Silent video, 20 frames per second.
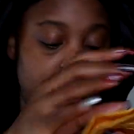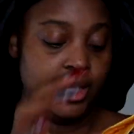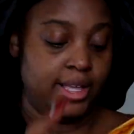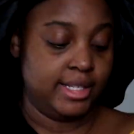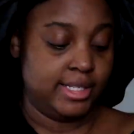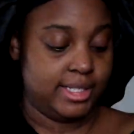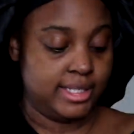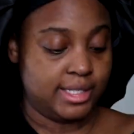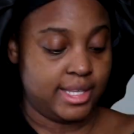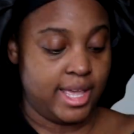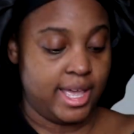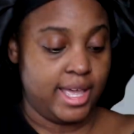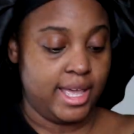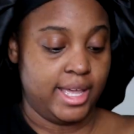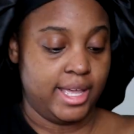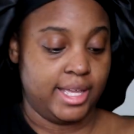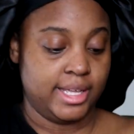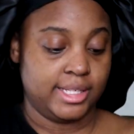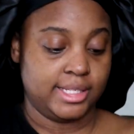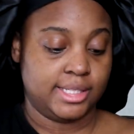It
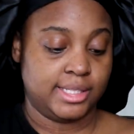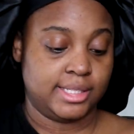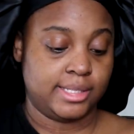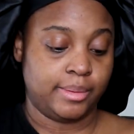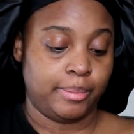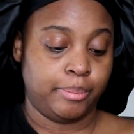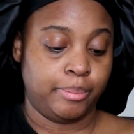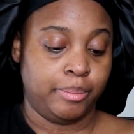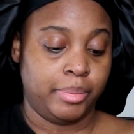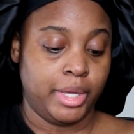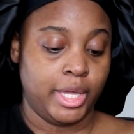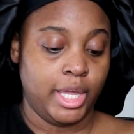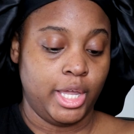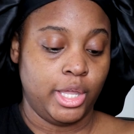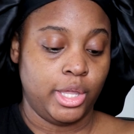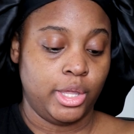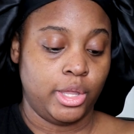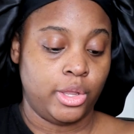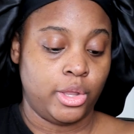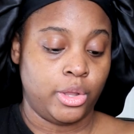says
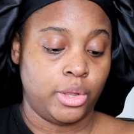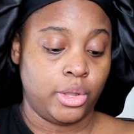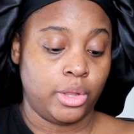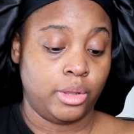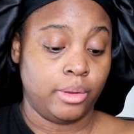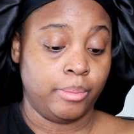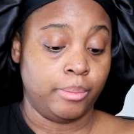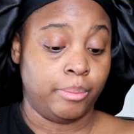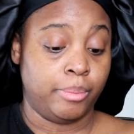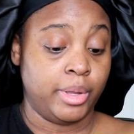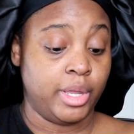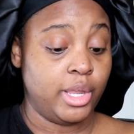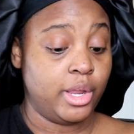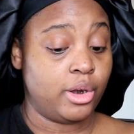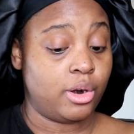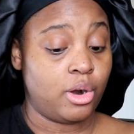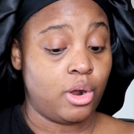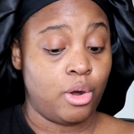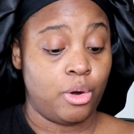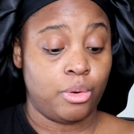be be
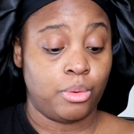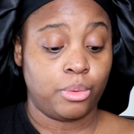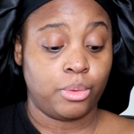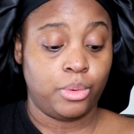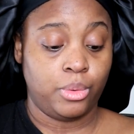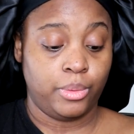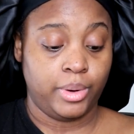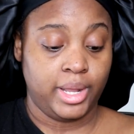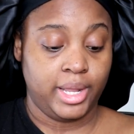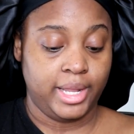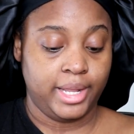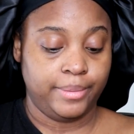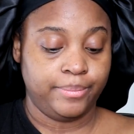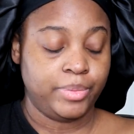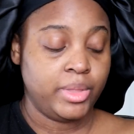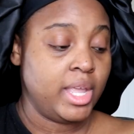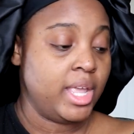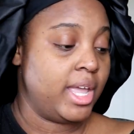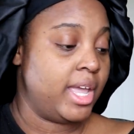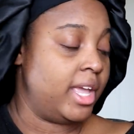your own
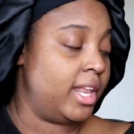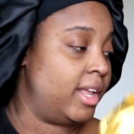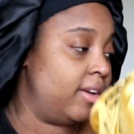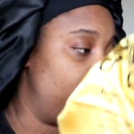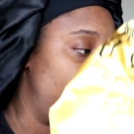queen and